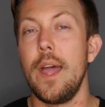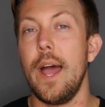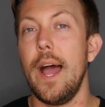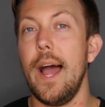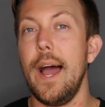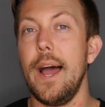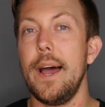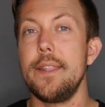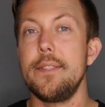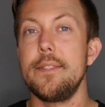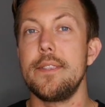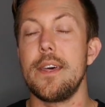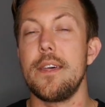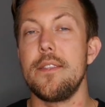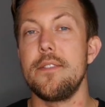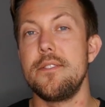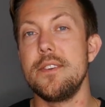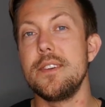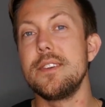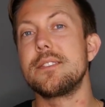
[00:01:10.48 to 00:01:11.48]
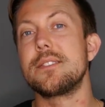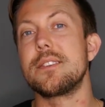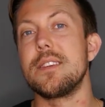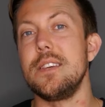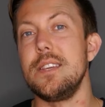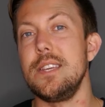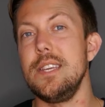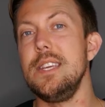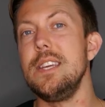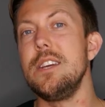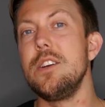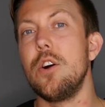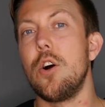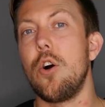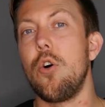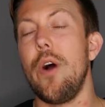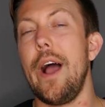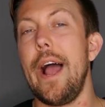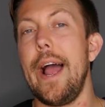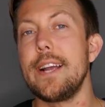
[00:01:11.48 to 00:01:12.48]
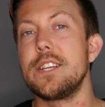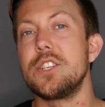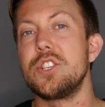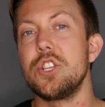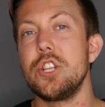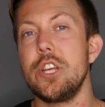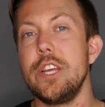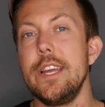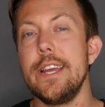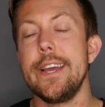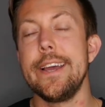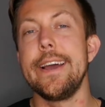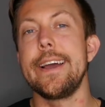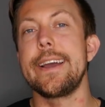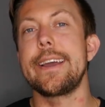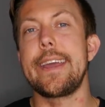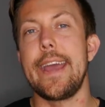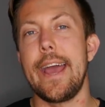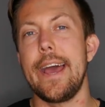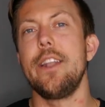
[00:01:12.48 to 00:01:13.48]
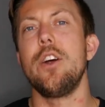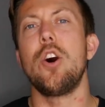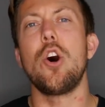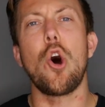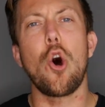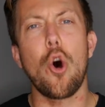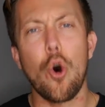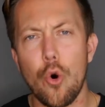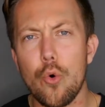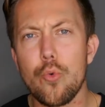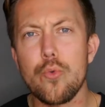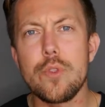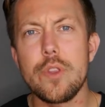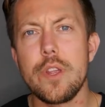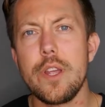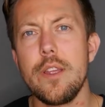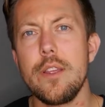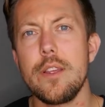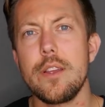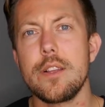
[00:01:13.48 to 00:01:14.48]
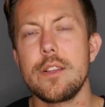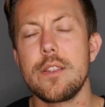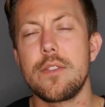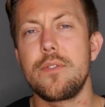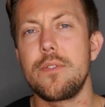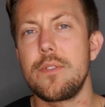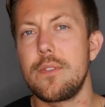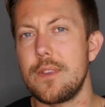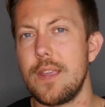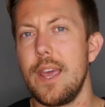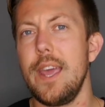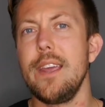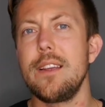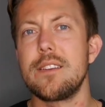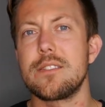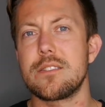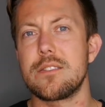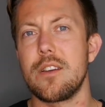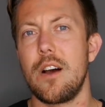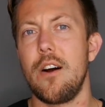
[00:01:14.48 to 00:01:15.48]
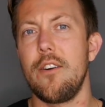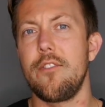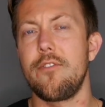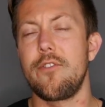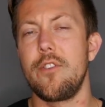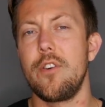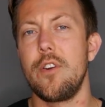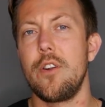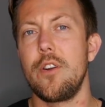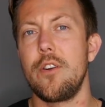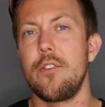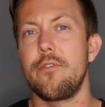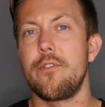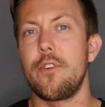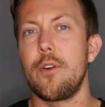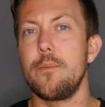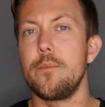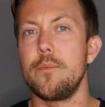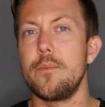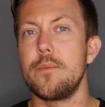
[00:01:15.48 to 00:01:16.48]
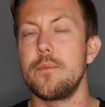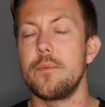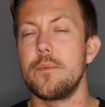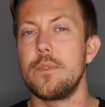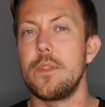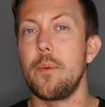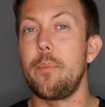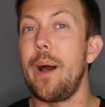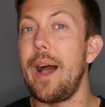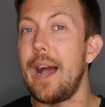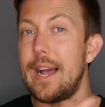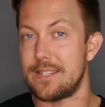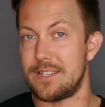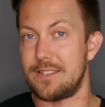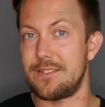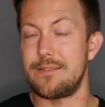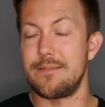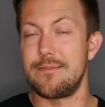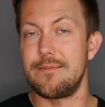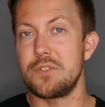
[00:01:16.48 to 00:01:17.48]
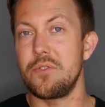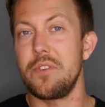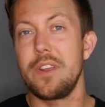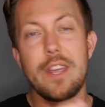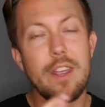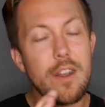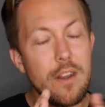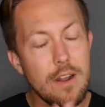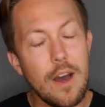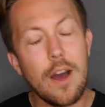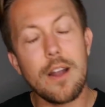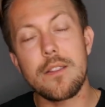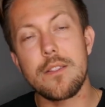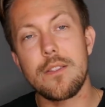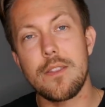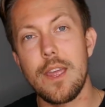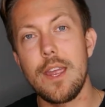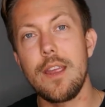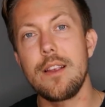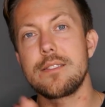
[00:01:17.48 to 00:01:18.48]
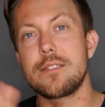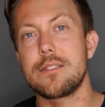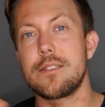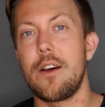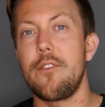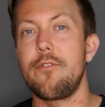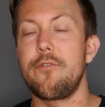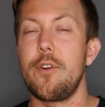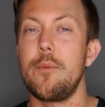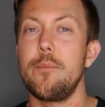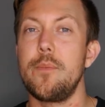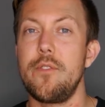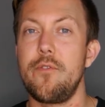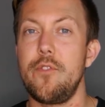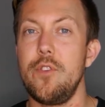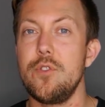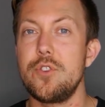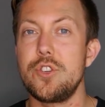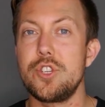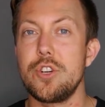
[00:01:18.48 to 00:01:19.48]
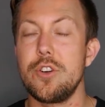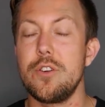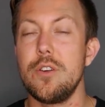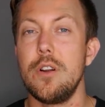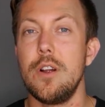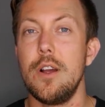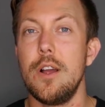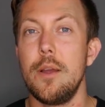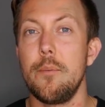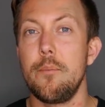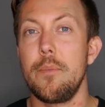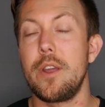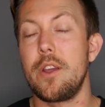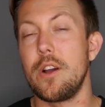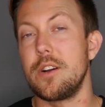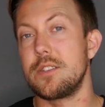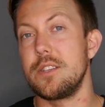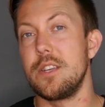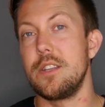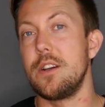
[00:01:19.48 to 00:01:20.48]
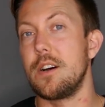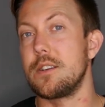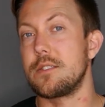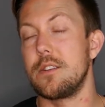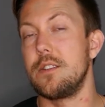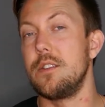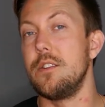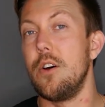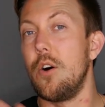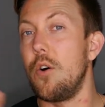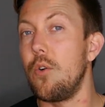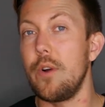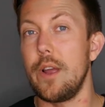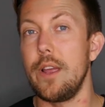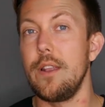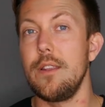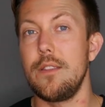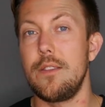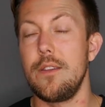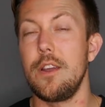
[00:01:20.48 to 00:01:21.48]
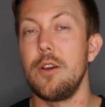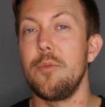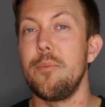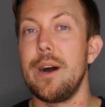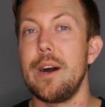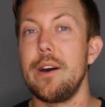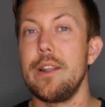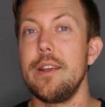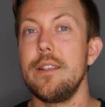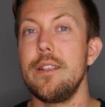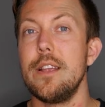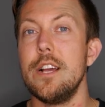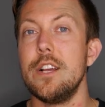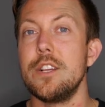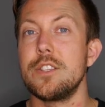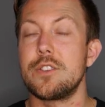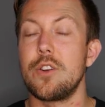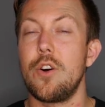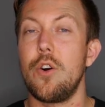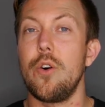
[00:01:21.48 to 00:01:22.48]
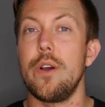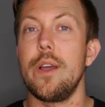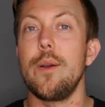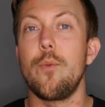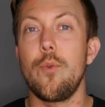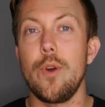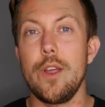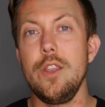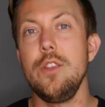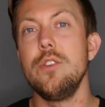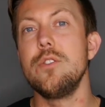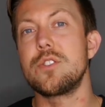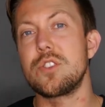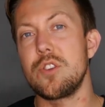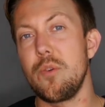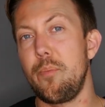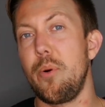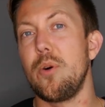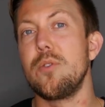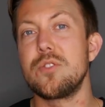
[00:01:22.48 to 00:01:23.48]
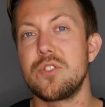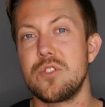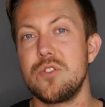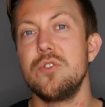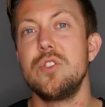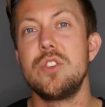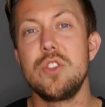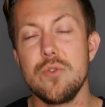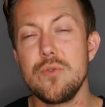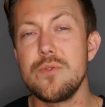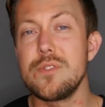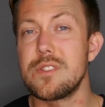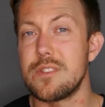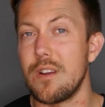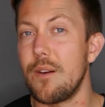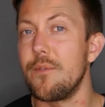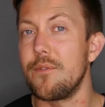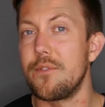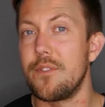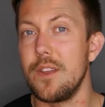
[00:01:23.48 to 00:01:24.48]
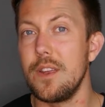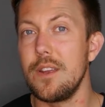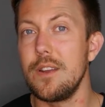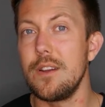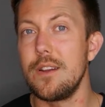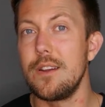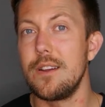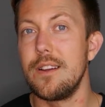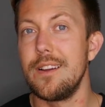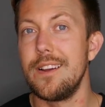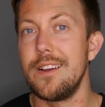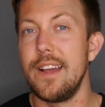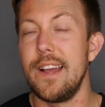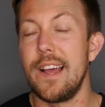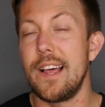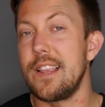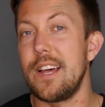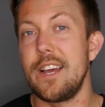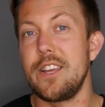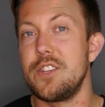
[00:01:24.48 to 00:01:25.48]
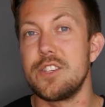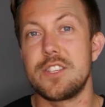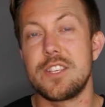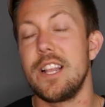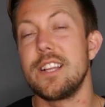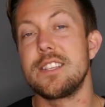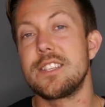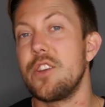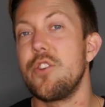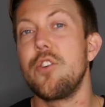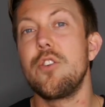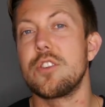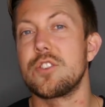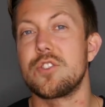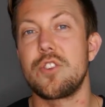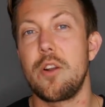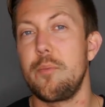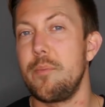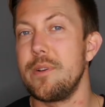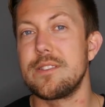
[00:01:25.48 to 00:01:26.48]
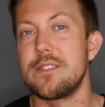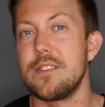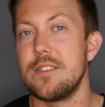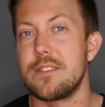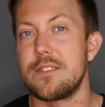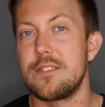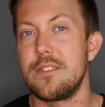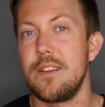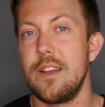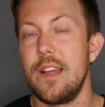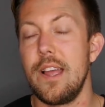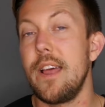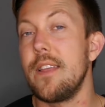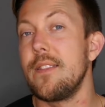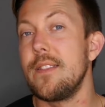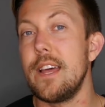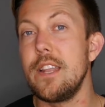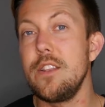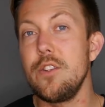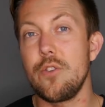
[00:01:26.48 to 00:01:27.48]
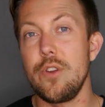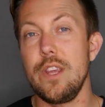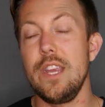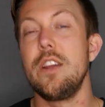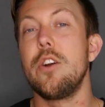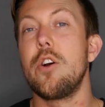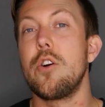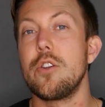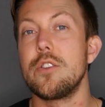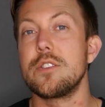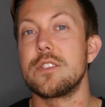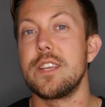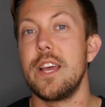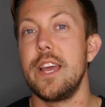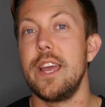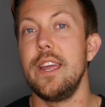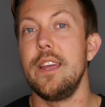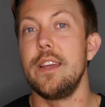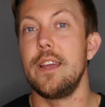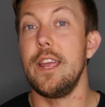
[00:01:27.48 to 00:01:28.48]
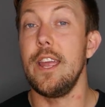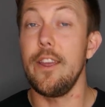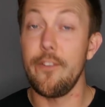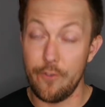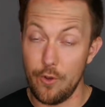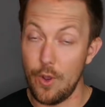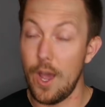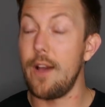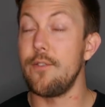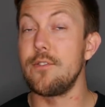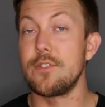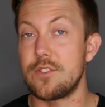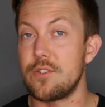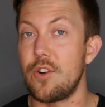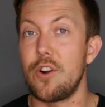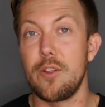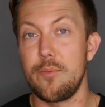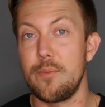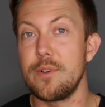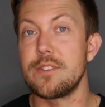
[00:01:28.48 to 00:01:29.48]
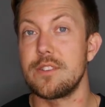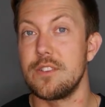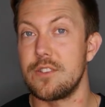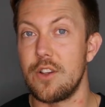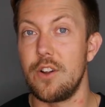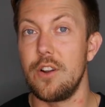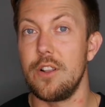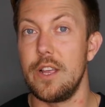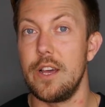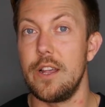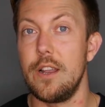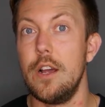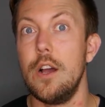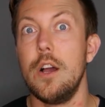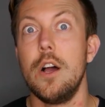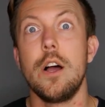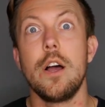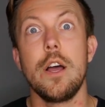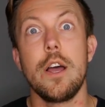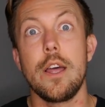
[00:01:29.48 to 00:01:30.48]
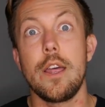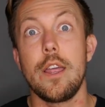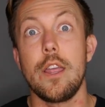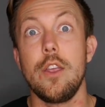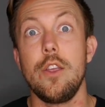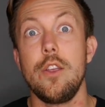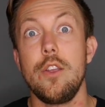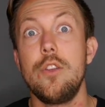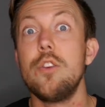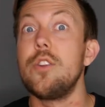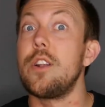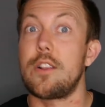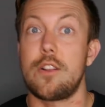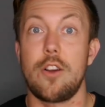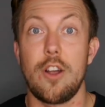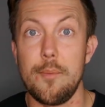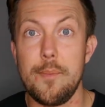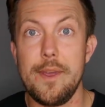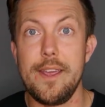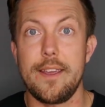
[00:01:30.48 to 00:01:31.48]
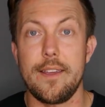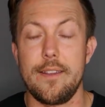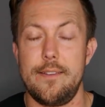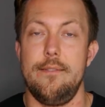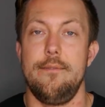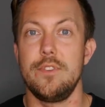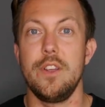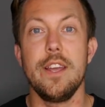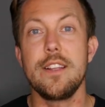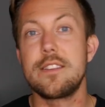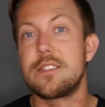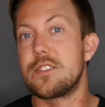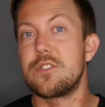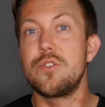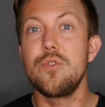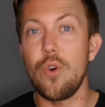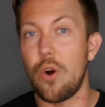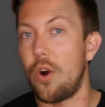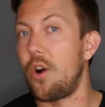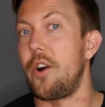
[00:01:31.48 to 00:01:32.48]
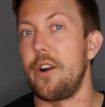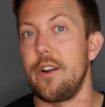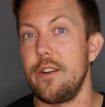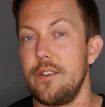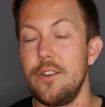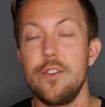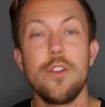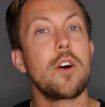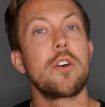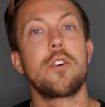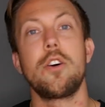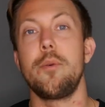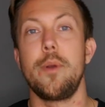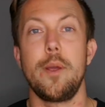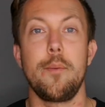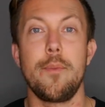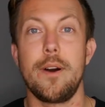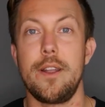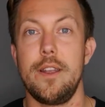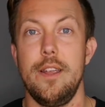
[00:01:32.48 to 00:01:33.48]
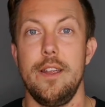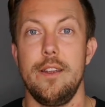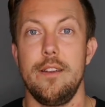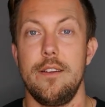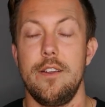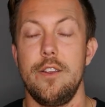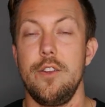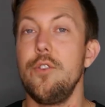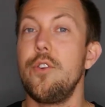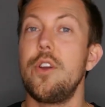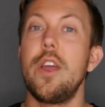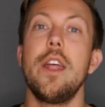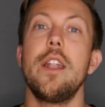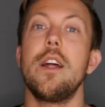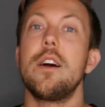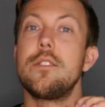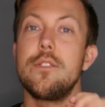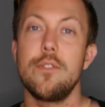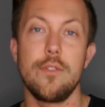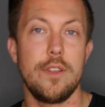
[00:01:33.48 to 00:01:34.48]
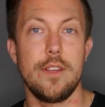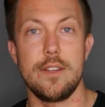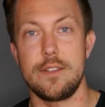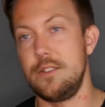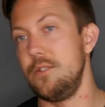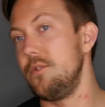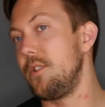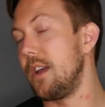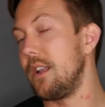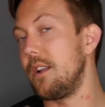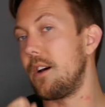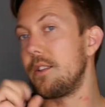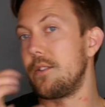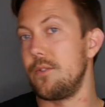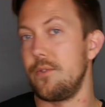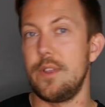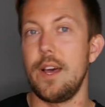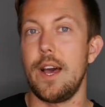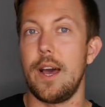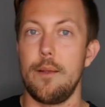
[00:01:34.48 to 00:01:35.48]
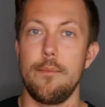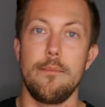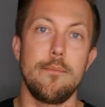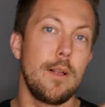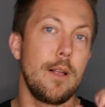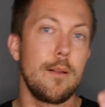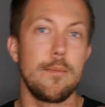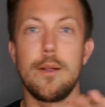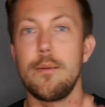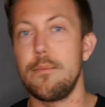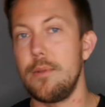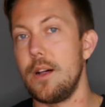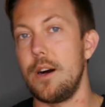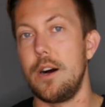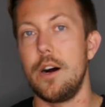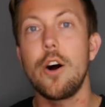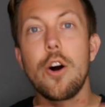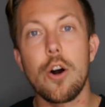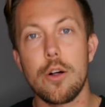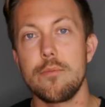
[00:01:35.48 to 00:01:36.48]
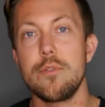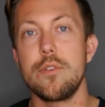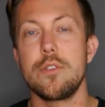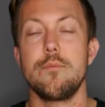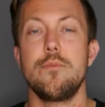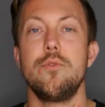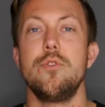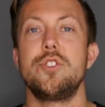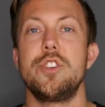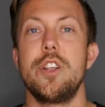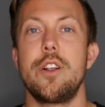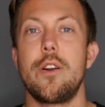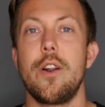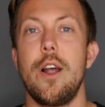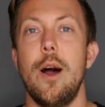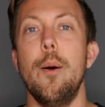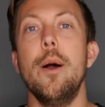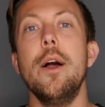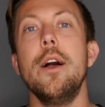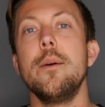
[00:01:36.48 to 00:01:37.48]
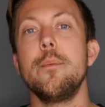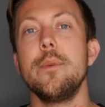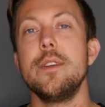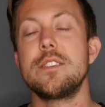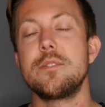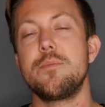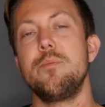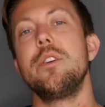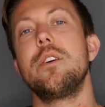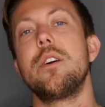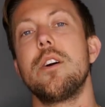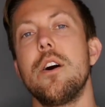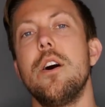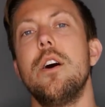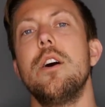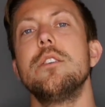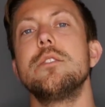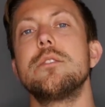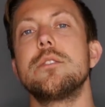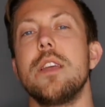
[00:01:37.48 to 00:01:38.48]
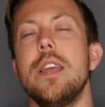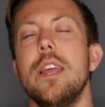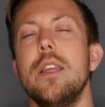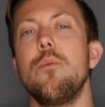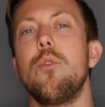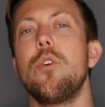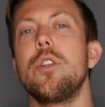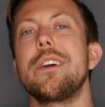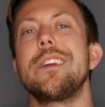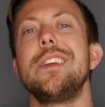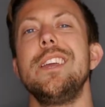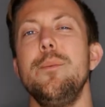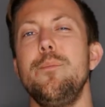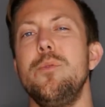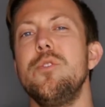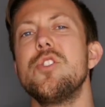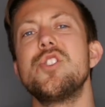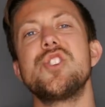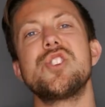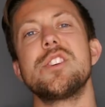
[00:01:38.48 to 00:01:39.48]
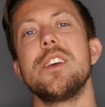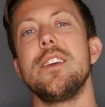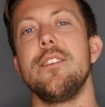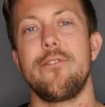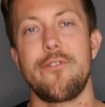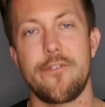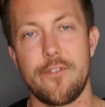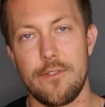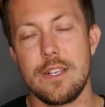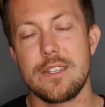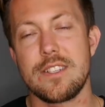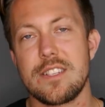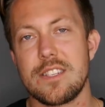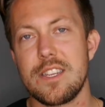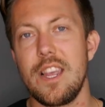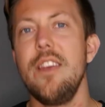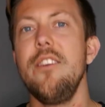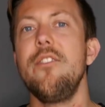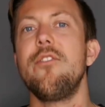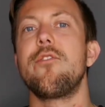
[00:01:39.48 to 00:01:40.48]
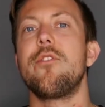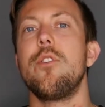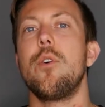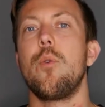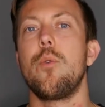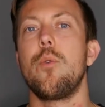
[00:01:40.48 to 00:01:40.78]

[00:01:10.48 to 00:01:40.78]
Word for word: And this ego actually can only take stuff from the past. So it cannot take stuff from the future because he doesn't know anything about it. So when you're supposed to do something, like let's say you're gonna start a business, then your ego gonna say, if you haven't started business earlier, you're not gonna make it. It's too hard. You're not gonna make money. You cannot do this. You cannot do that. Blah blah blah. All bu bullshit crap. It's because it wanna keep you safe, safe